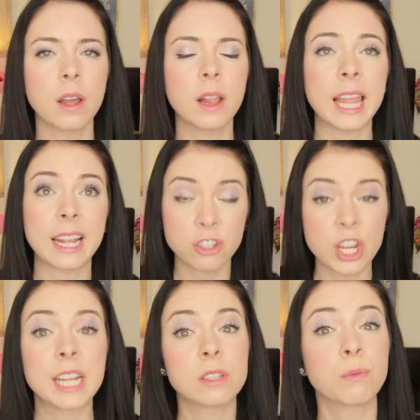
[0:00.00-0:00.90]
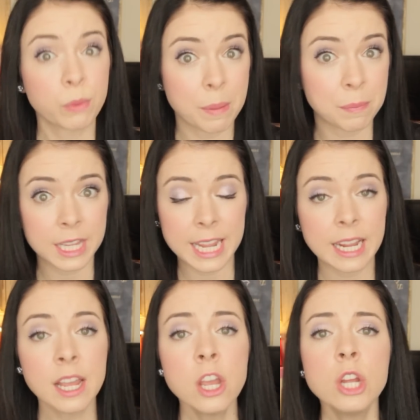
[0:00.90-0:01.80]
like a chance of
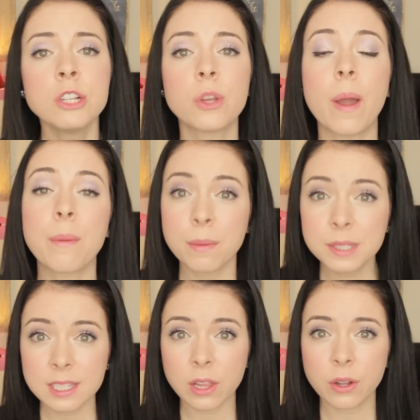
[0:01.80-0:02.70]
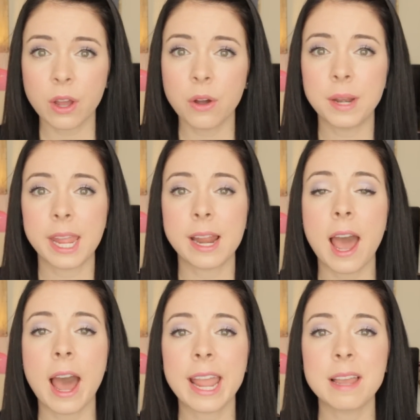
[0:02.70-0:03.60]
rippling. So I went with silicone, and
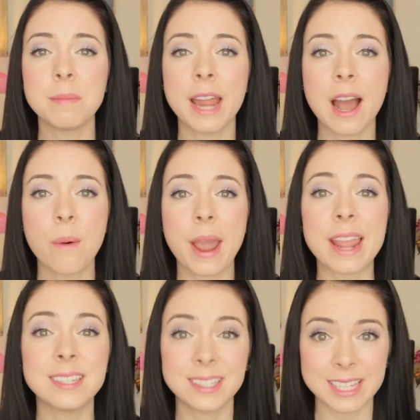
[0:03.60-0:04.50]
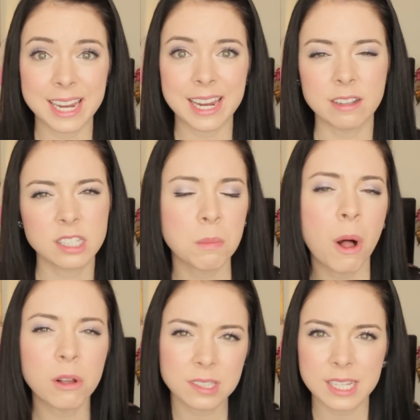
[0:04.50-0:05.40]
I am now a C, a
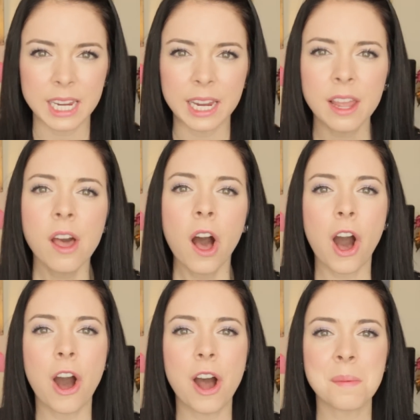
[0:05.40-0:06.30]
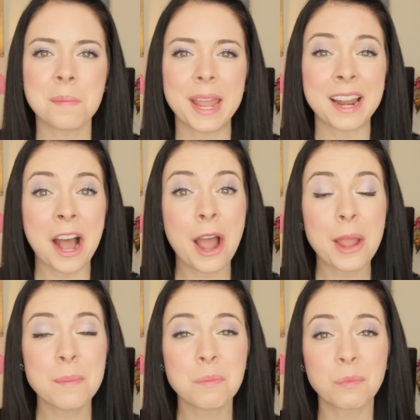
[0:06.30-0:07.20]
small C. And
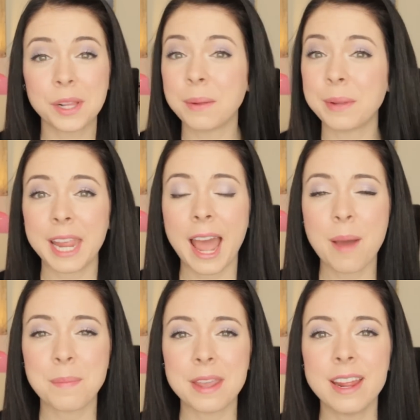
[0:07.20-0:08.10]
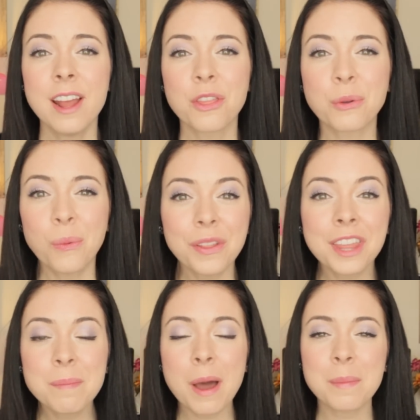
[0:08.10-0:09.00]
I'm really, really happy. The cool
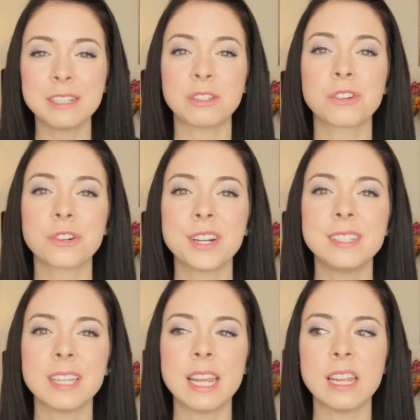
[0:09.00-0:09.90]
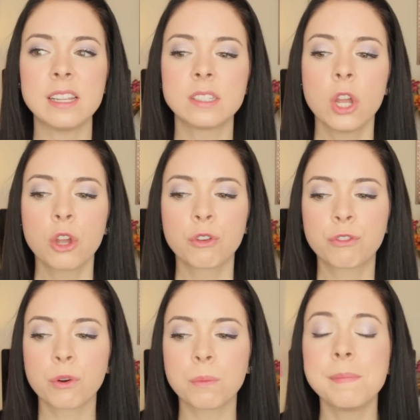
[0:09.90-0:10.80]
thing about my surgeries is
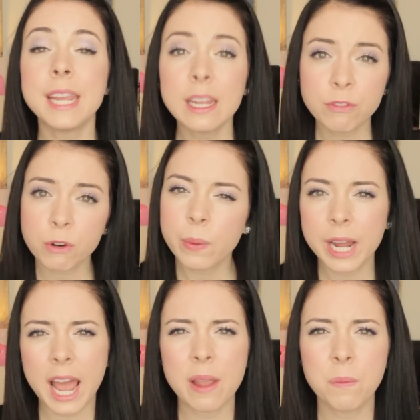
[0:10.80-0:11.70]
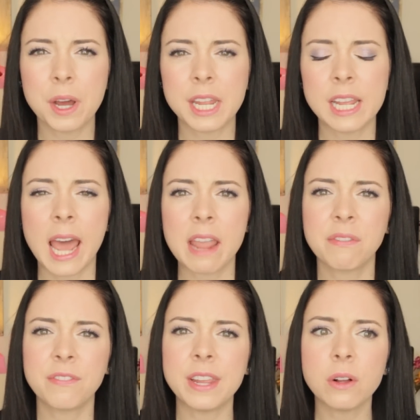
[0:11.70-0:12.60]
for me and for what I wanted, I
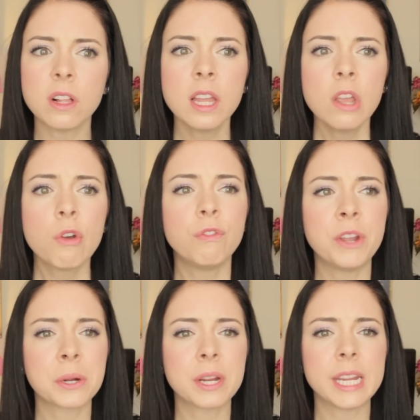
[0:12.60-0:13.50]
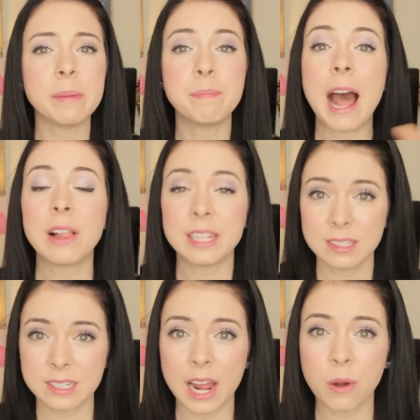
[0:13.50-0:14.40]
feel very
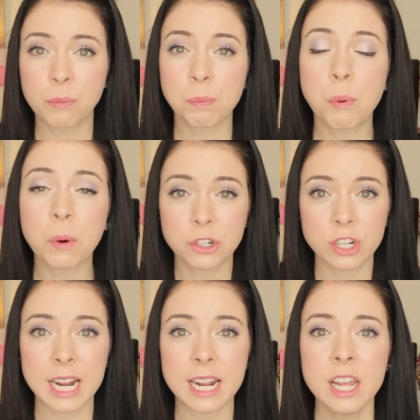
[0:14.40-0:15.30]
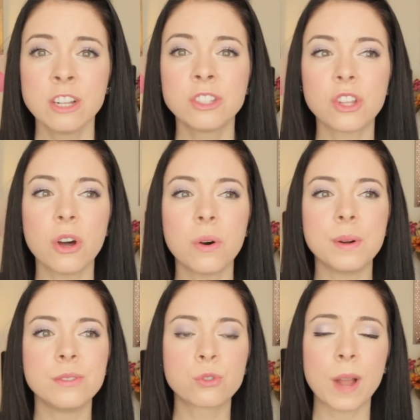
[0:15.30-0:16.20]
balanced now and proportionate.
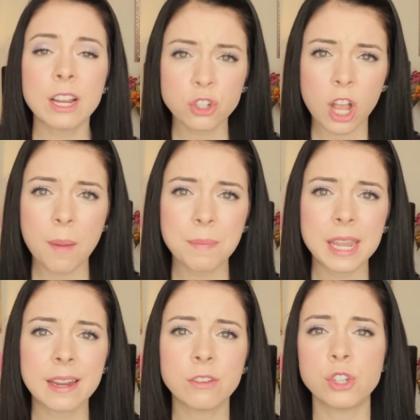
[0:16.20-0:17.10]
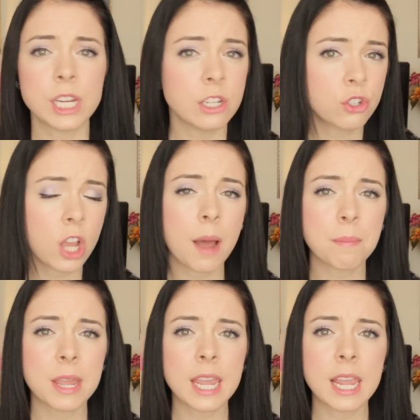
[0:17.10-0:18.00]
So dress shopping, jean
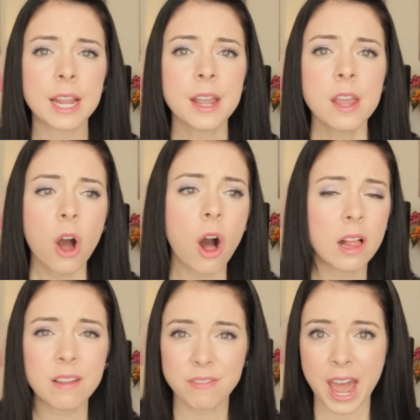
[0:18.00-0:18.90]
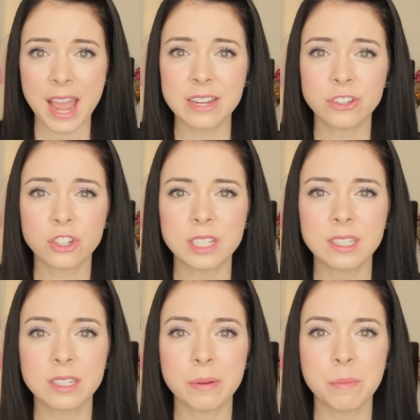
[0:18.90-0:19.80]
shopping, all of that is
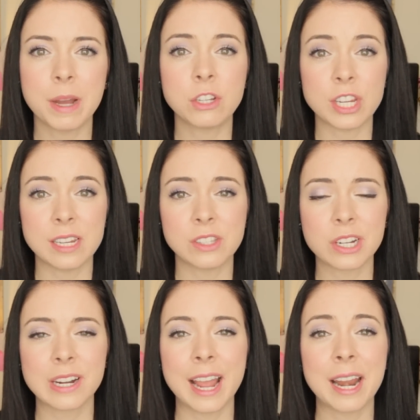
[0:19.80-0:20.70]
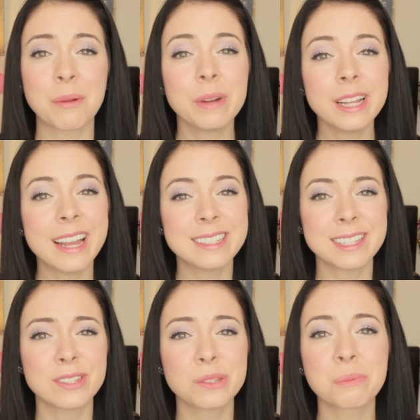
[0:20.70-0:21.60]
just much easier. And I realize
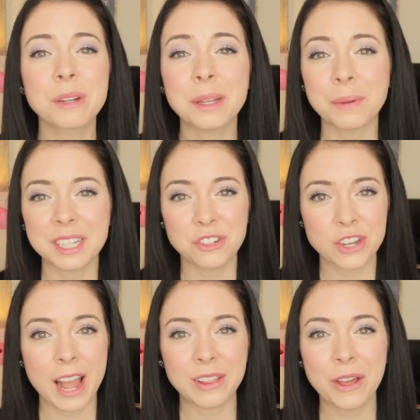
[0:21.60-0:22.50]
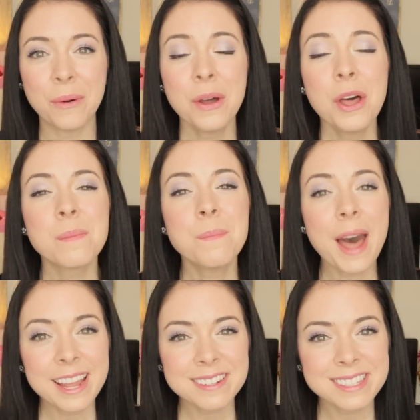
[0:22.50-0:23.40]
this is really, really shallow,
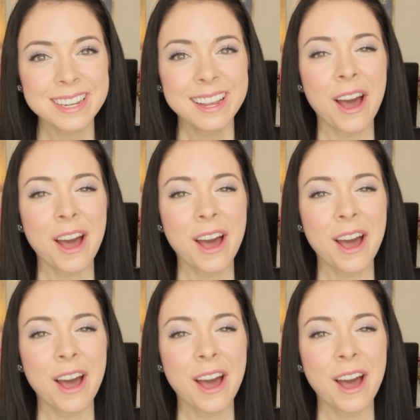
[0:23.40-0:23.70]
but